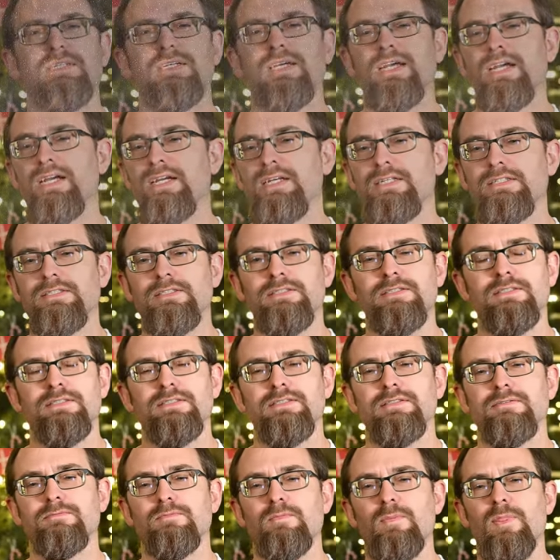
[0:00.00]
And
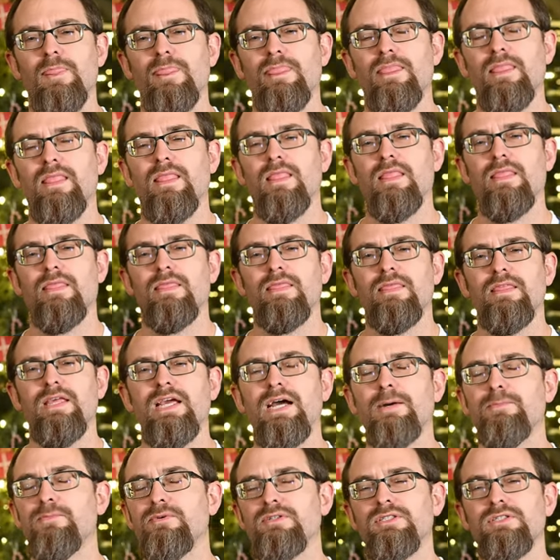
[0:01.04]
the
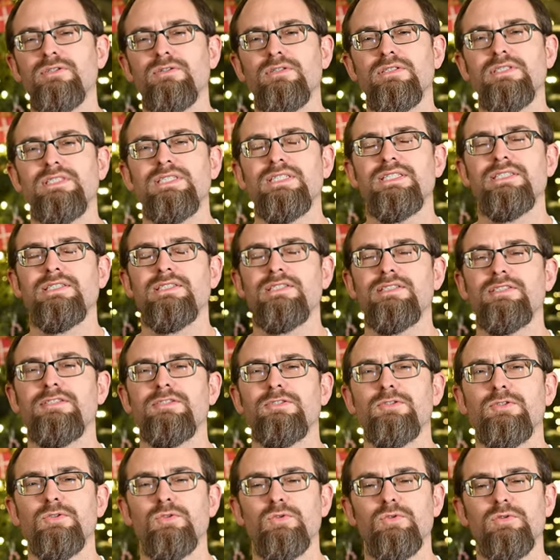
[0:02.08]
opportunities
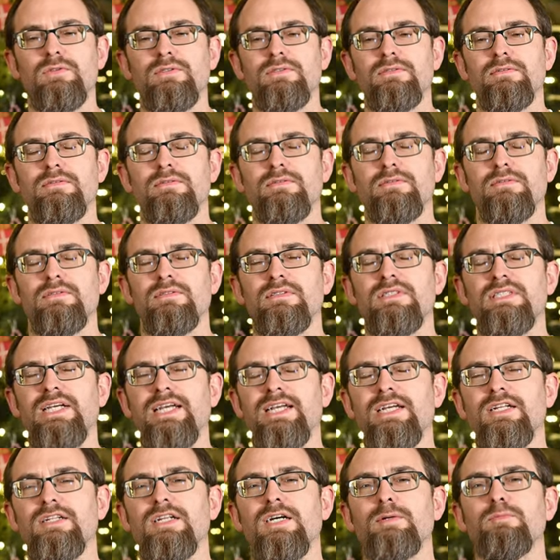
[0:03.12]
to
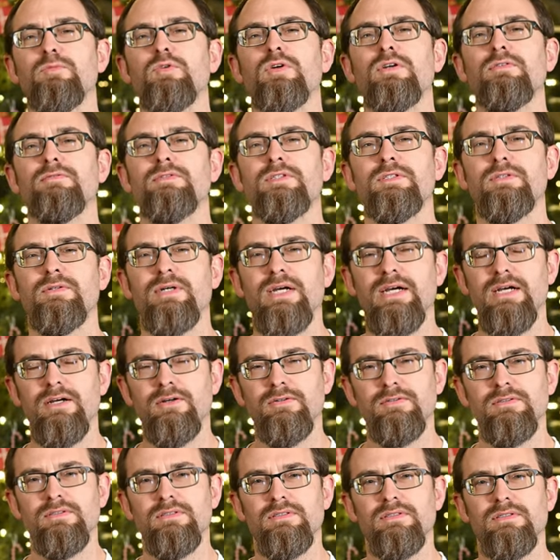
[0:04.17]
take a number of you
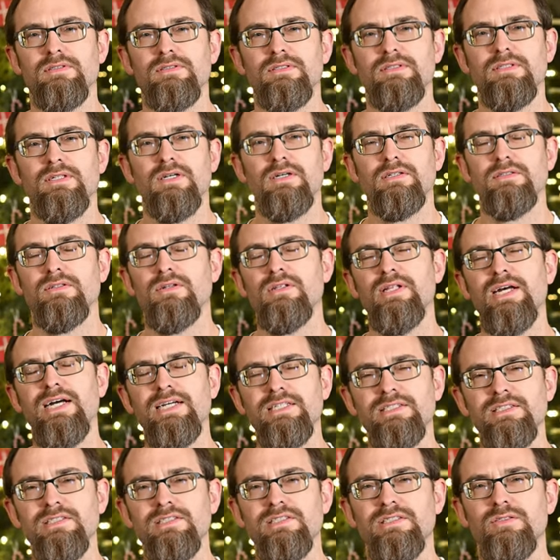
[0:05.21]
out on
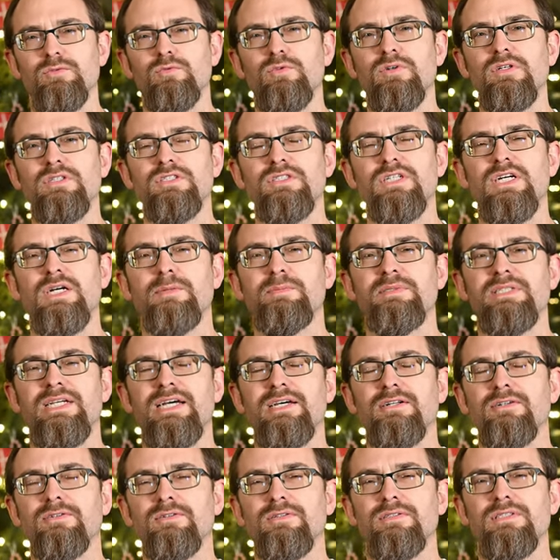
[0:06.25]
classes and workshops
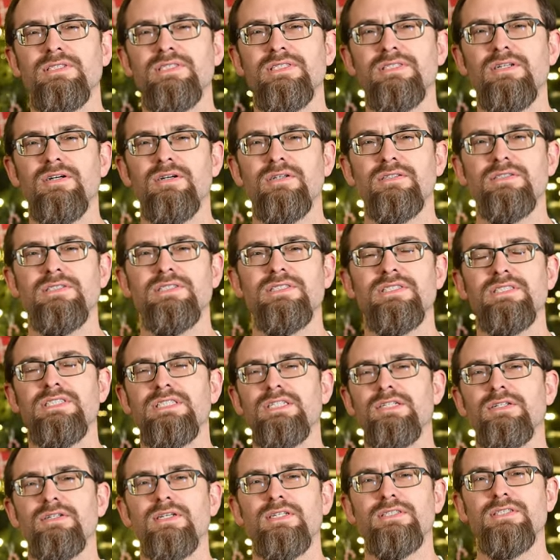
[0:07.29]
out under the stars this
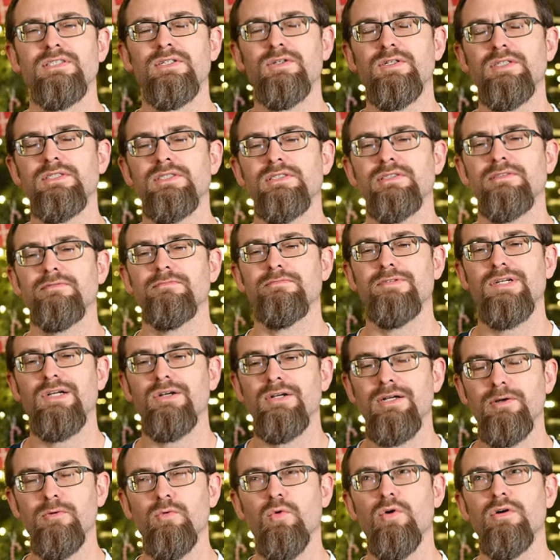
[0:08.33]
year. That's always
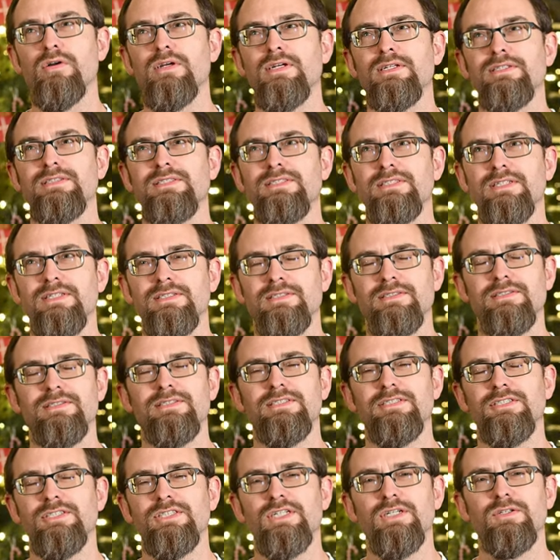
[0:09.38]
very rewarding to,
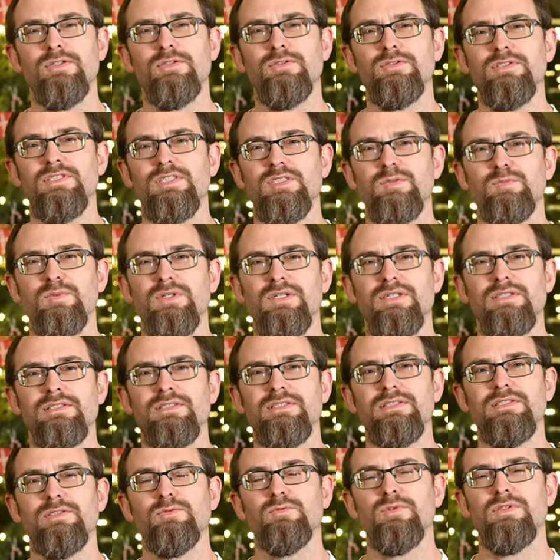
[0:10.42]
to share those
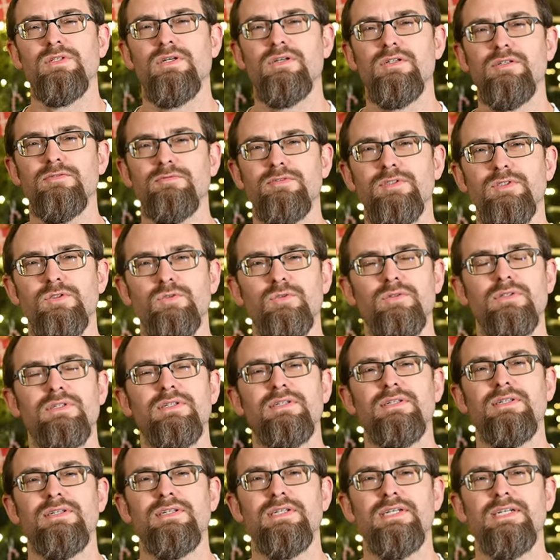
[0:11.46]
experiences with all of you
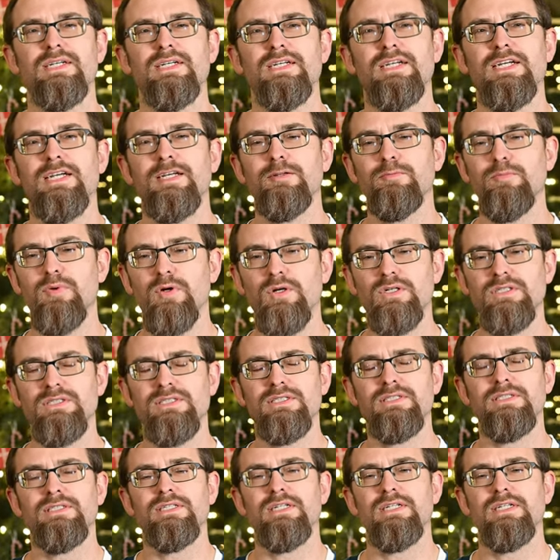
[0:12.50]
in person